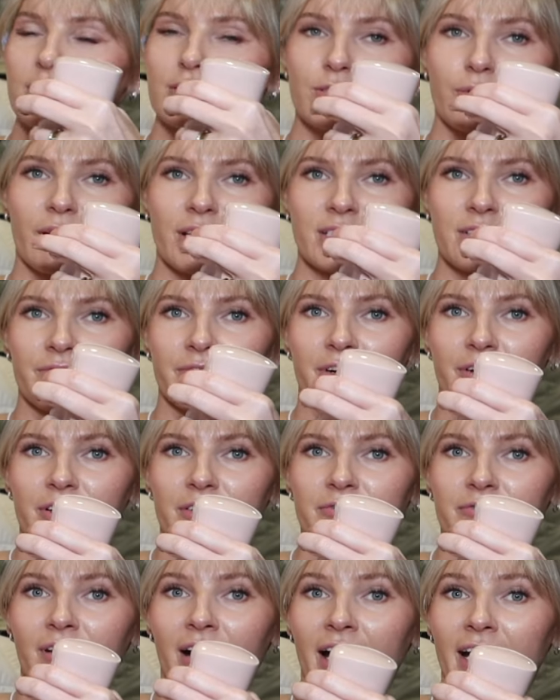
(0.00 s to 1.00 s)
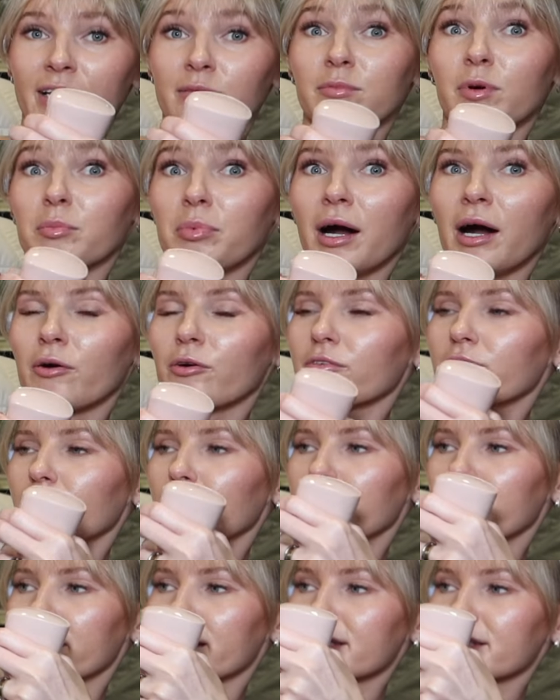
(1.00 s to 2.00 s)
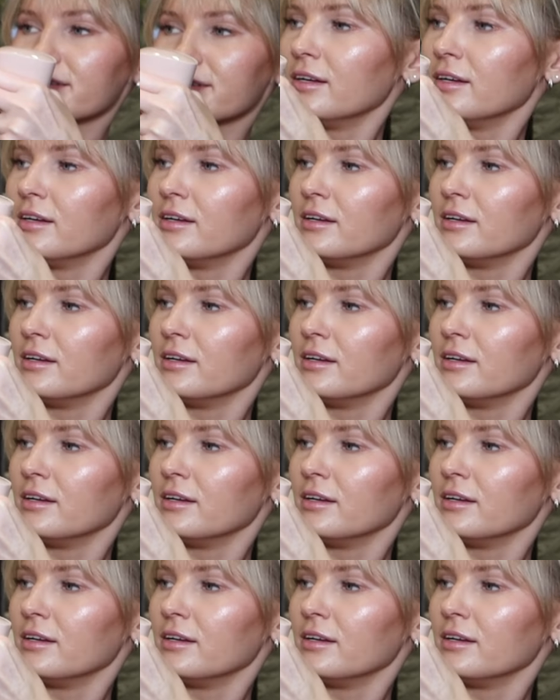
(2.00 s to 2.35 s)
So it has a very fine but powerful mist.